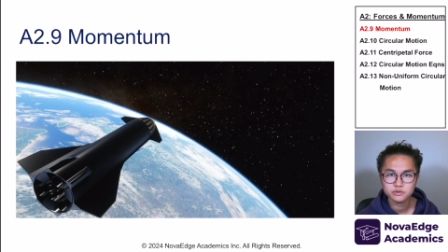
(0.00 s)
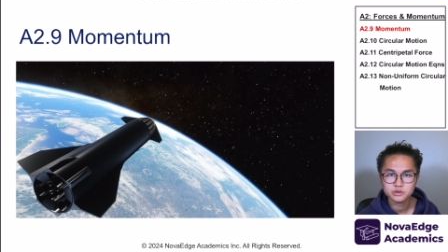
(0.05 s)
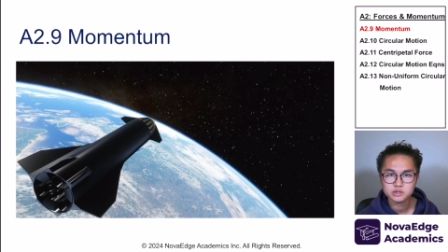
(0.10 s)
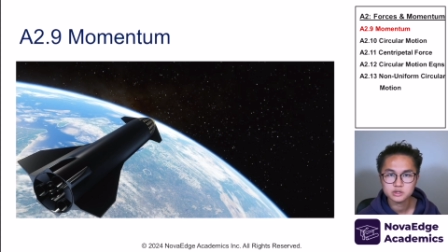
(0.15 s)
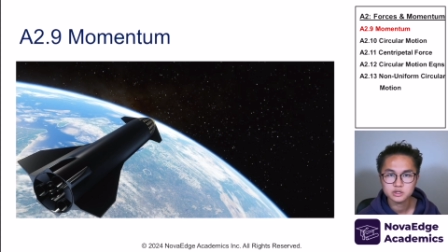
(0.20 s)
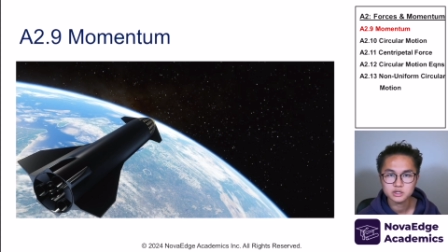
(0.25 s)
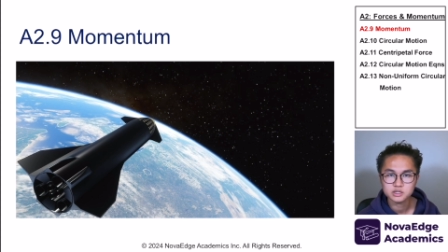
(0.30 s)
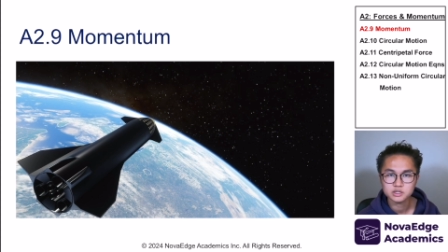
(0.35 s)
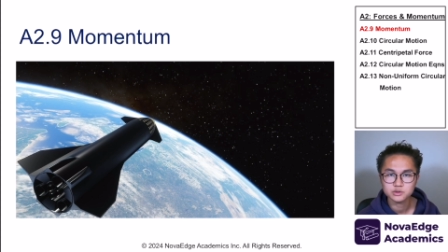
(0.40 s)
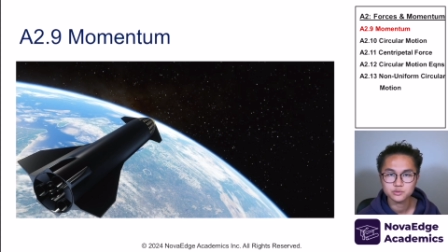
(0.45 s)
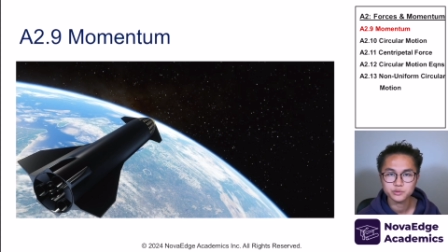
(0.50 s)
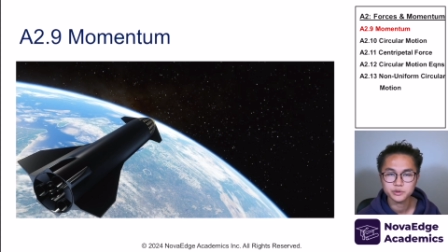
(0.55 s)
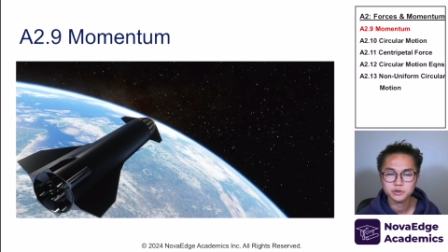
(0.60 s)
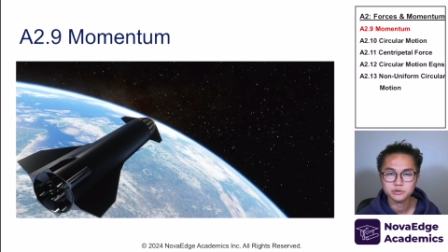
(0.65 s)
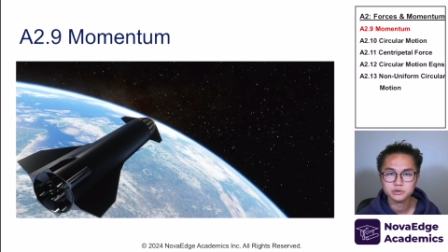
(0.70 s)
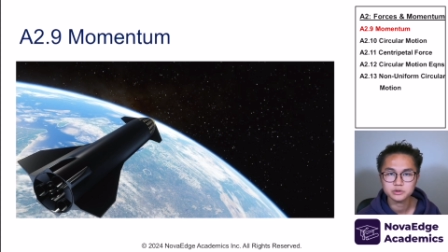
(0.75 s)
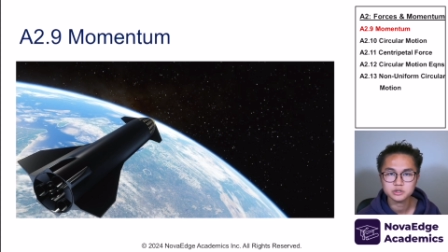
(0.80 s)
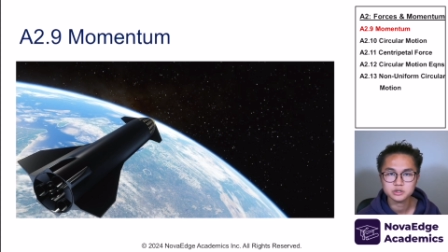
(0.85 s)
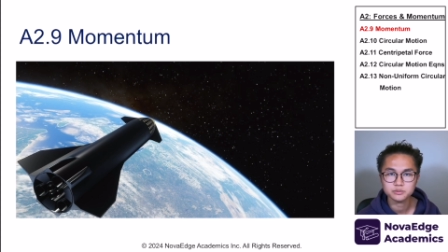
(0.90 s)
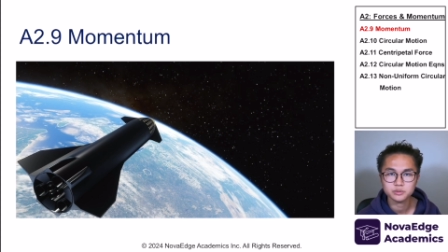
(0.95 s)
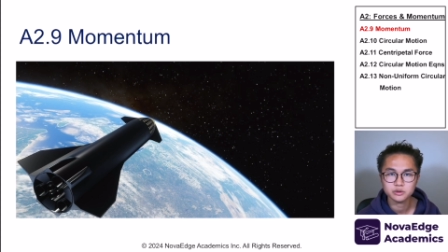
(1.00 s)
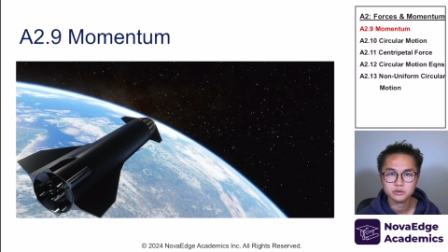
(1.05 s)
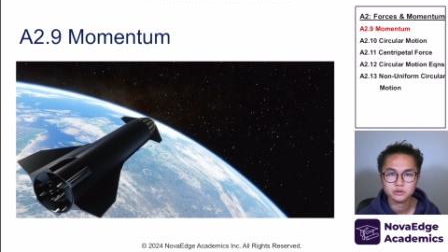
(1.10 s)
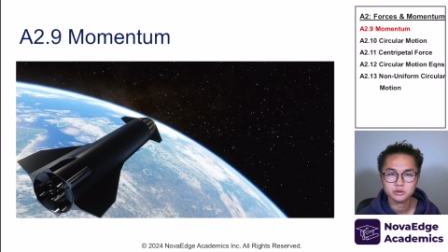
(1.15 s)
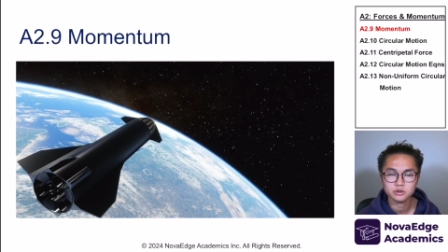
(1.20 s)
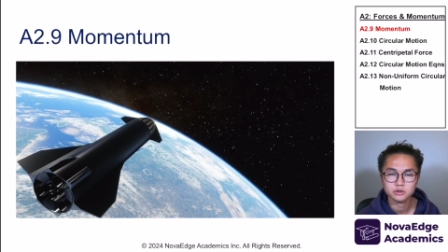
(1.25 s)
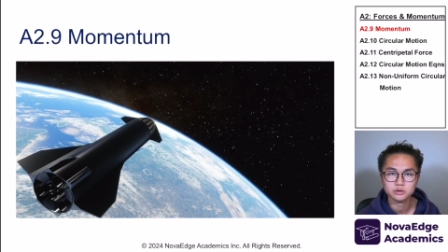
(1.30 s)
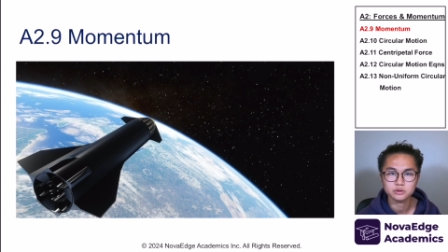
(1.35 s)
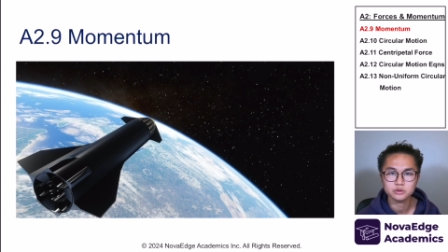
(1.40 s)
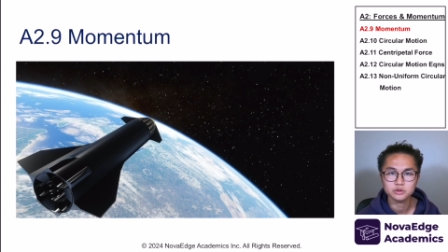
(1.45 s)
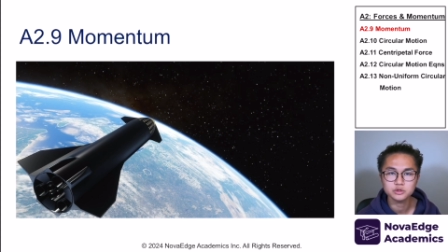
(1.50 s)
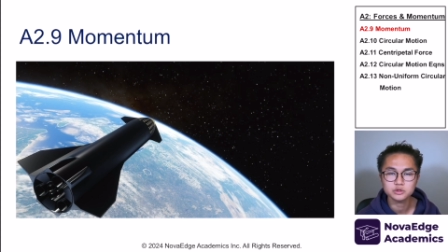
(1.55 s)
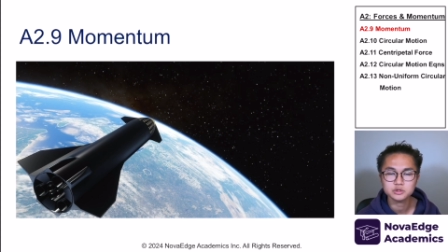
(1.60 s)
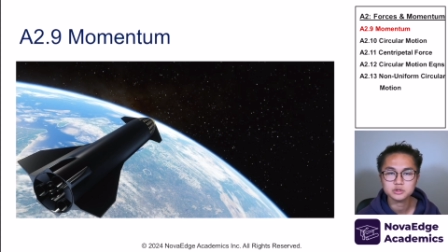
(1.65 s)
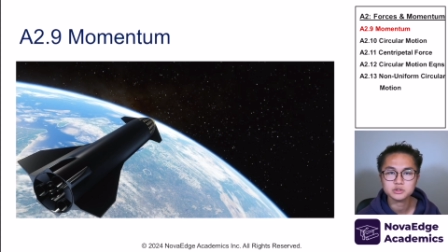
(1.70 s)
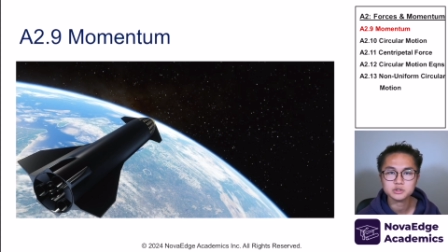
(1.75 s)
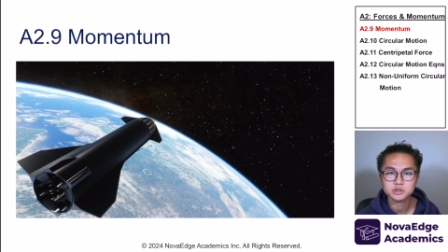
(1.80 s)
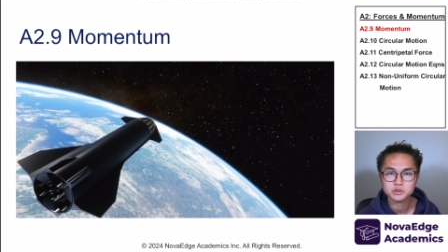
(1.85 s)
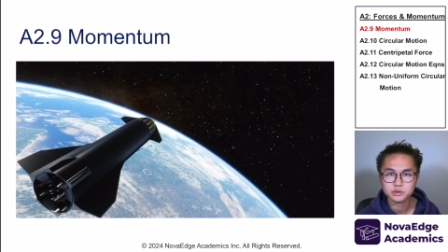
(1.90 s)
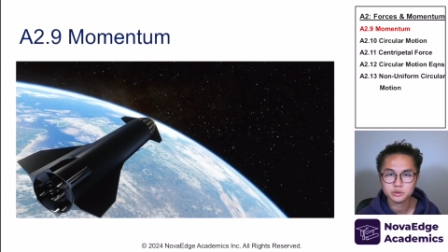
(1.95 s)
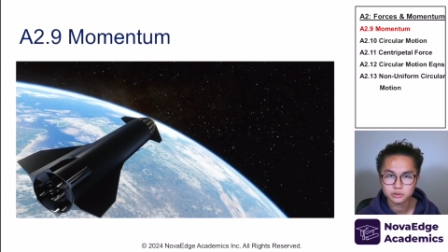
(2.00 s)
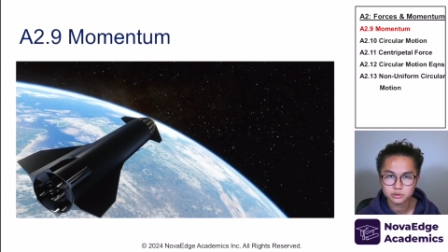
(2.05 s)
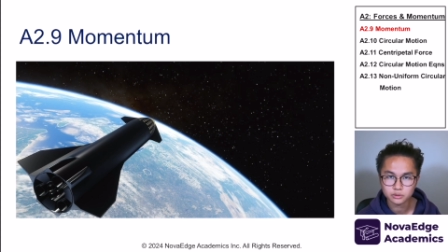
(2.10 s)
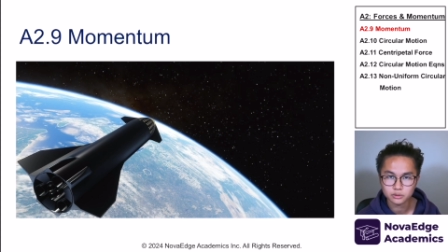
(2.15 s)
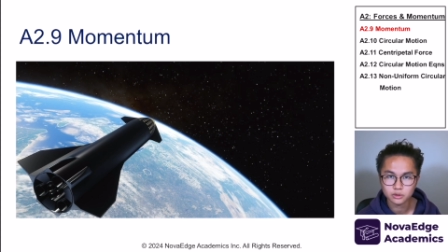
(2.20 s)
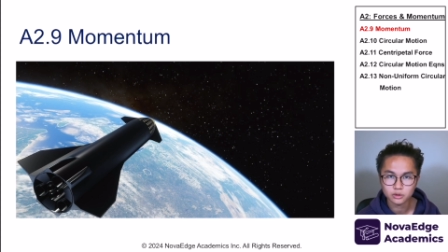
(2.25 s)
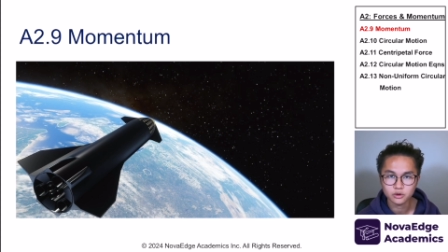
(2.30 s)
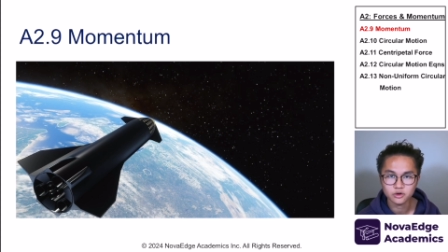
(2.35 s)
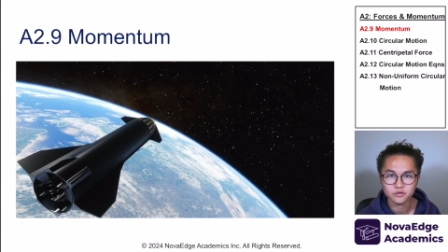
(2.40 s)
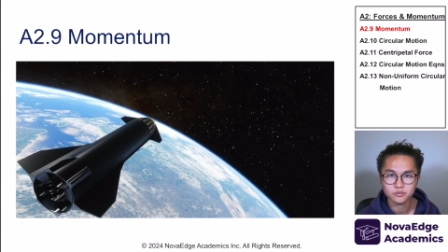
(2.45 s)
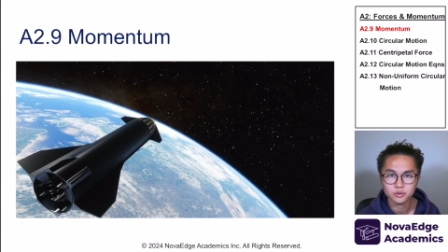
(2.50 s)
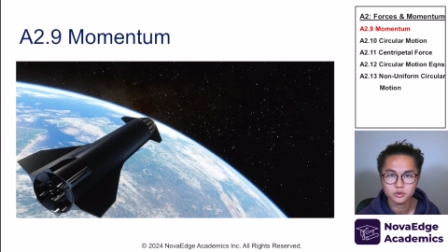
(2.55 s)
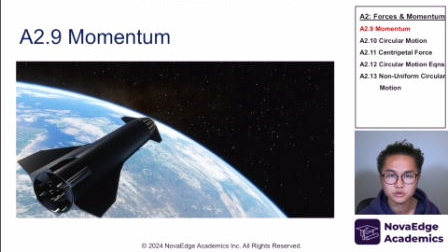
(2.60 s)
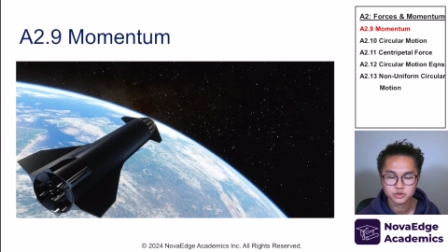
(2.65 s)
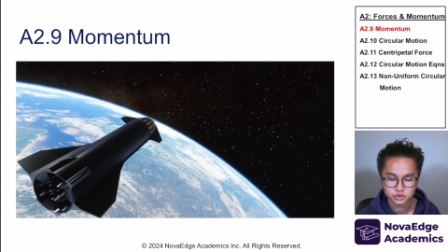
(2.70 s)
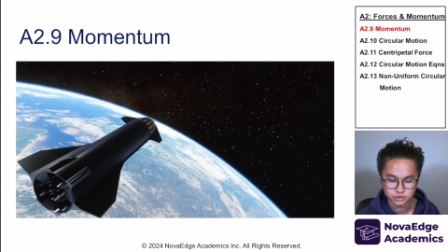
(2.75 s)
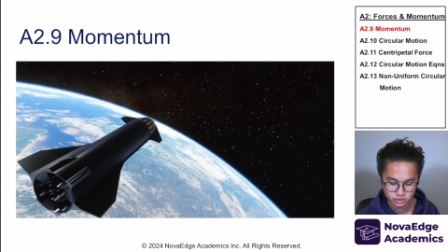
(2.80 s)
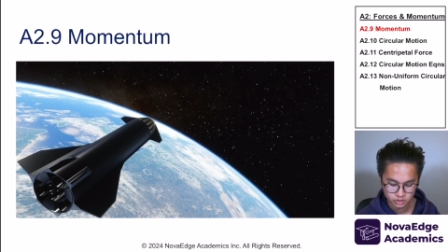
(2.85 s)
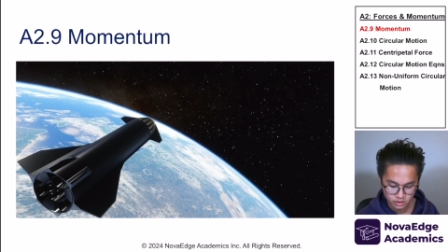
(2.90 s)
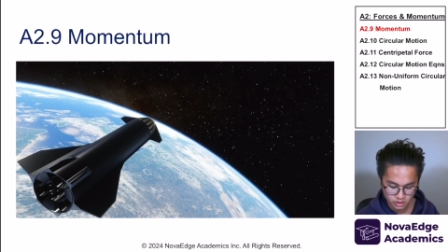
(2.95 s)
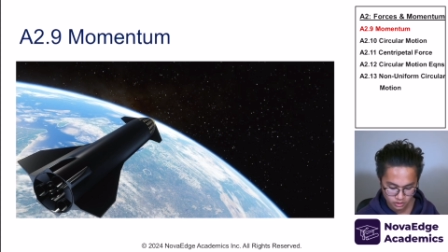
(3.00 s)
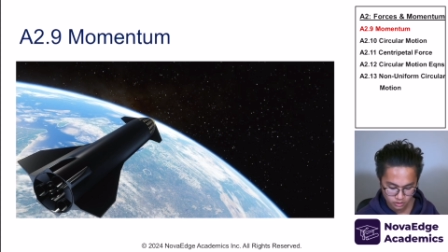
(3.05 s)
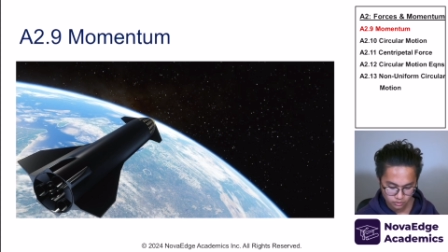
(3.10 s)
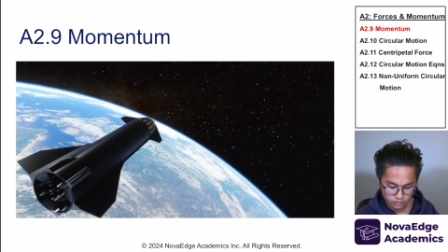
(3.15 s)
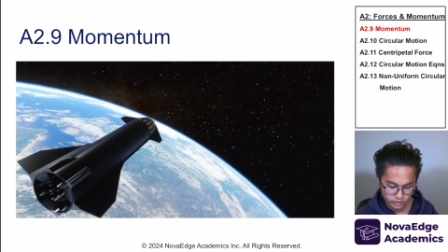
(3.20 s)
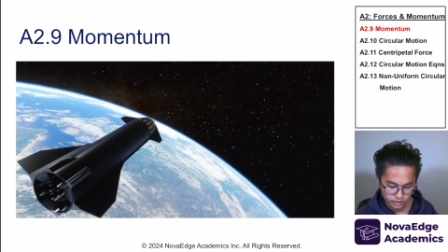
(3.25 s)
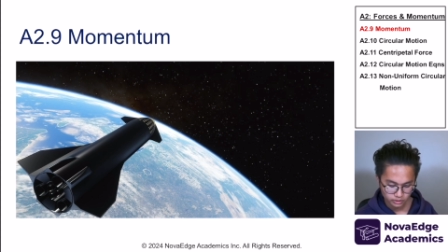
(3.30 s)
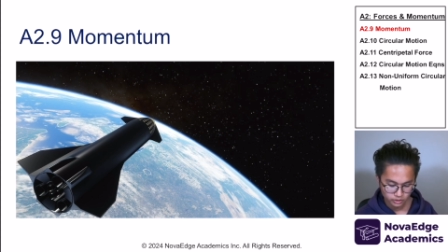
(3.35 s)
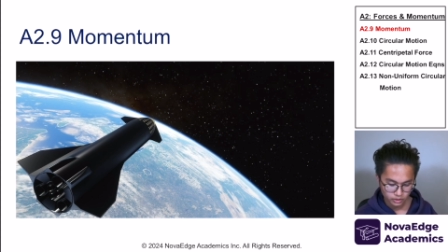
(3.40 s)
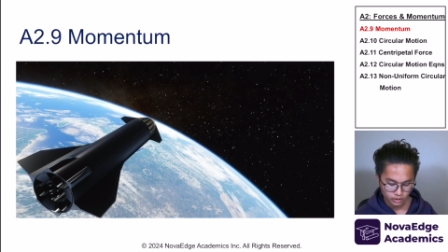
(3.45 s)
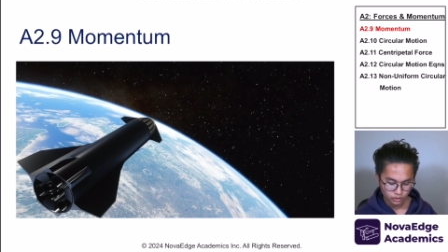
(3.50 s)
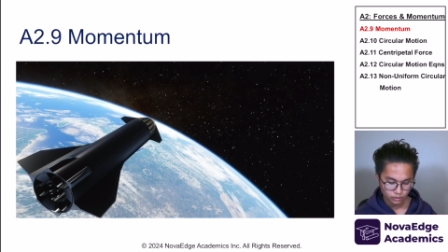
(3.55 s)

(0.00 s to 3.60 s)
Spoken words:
lesson, we learned about the Newton's third law of motion, right?